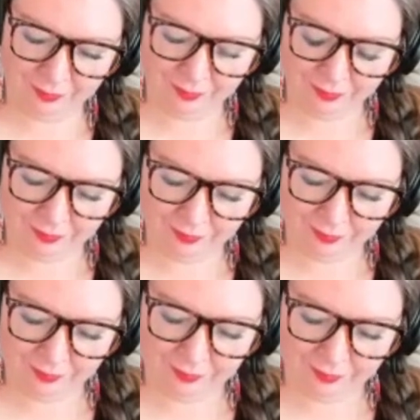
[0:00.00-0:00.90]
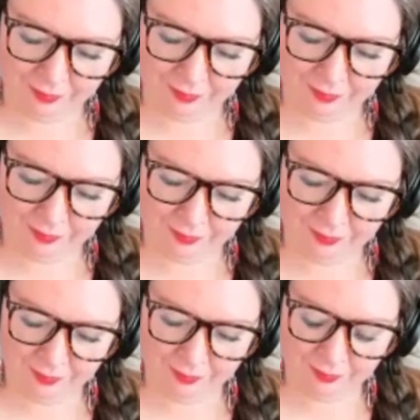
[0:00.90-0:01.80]

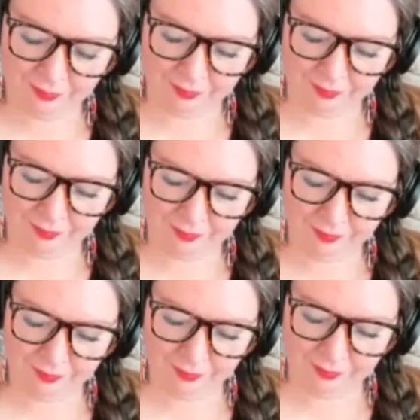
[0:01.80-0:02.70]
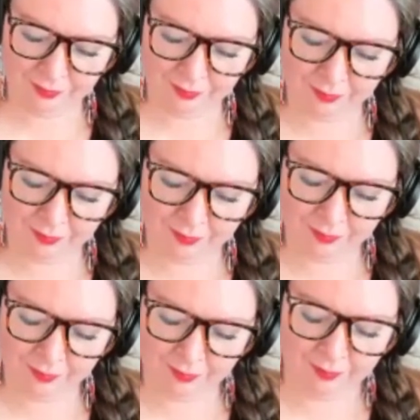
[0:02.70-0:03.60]

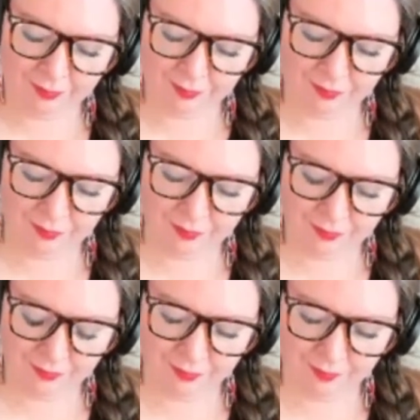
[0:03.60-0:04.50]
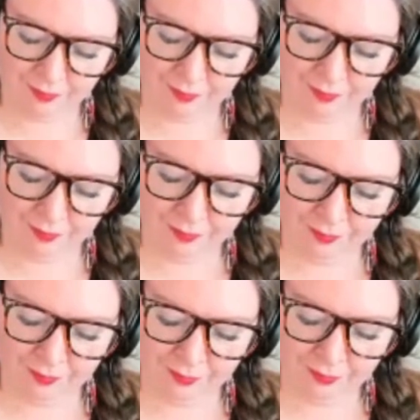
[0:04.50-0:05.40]

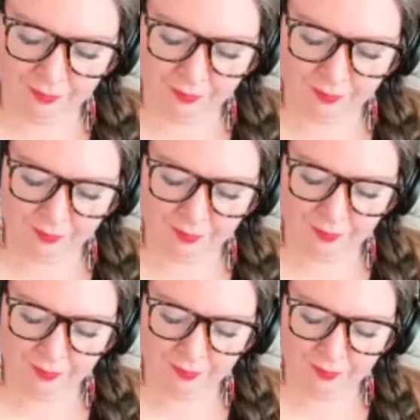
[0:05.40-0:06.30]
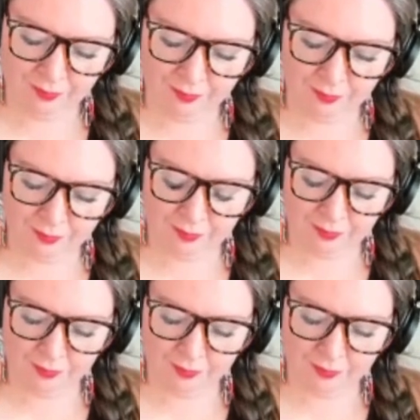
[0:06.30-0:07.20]
No words are spoken by the person on screen.